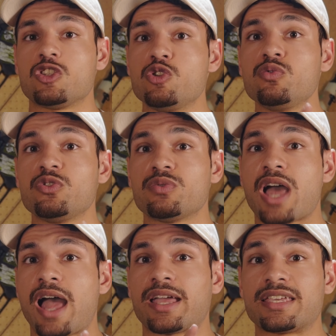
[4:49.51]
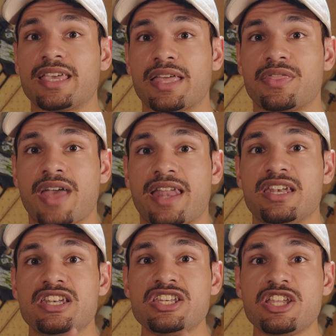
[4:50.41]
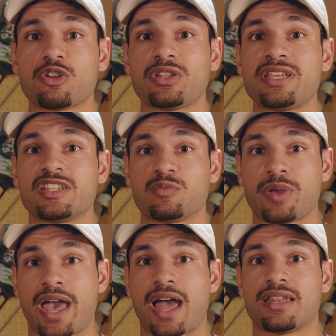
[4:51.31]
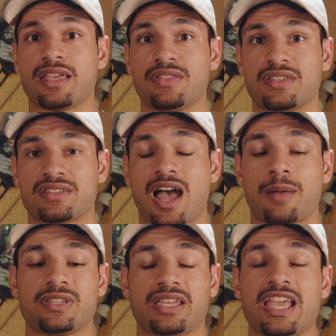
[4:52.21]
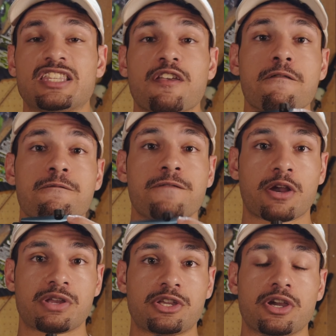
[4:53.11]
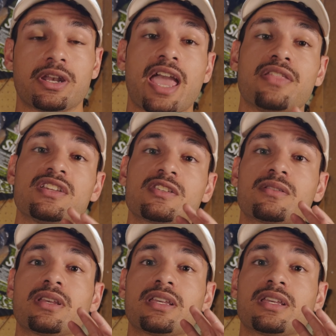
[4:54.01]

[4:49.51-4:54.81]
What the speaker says: You do not get that nearly as bad in this optic. It's very good. And this,